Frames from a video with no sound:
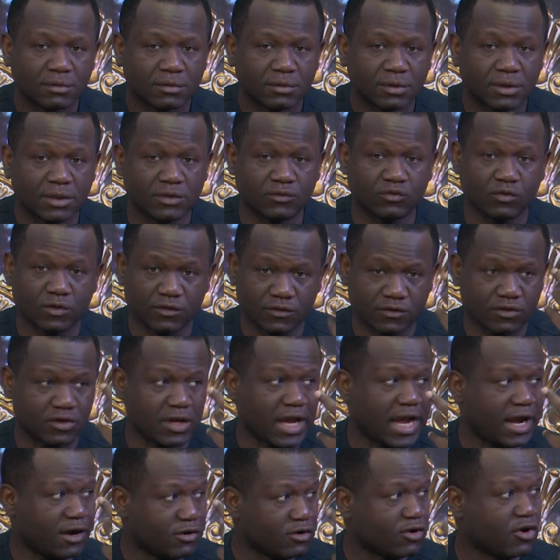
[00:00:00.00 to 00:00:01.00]
It was
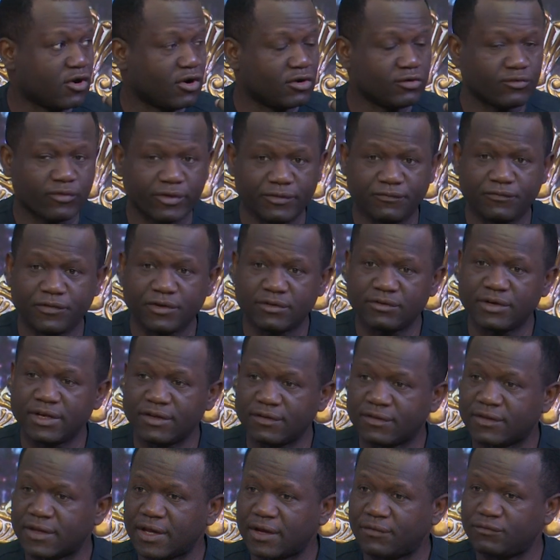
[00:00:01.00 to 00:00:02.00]
how God revealed
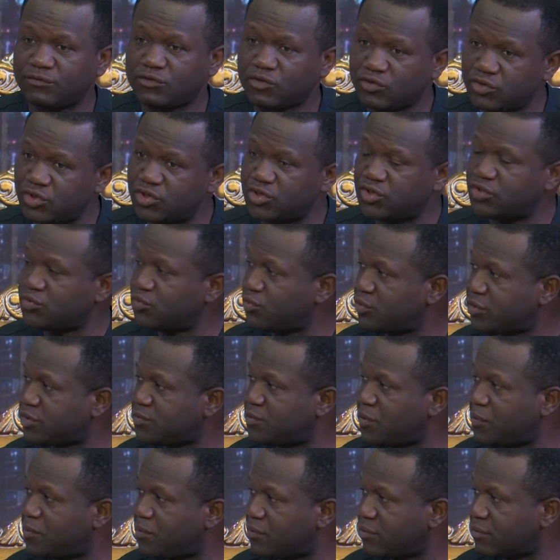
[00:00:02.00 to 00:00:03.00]
himself to the Jewish
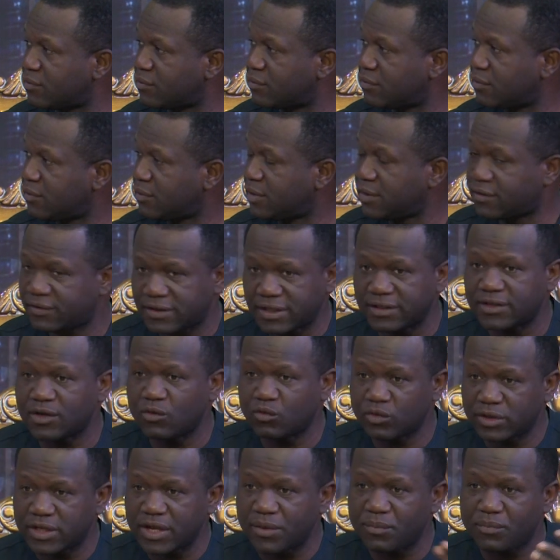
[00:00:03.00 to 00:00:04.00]
people. It started
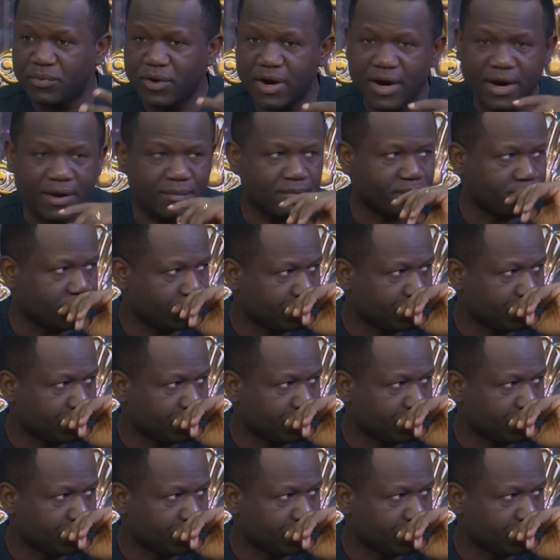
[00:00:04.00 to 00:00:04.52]
with Abraham.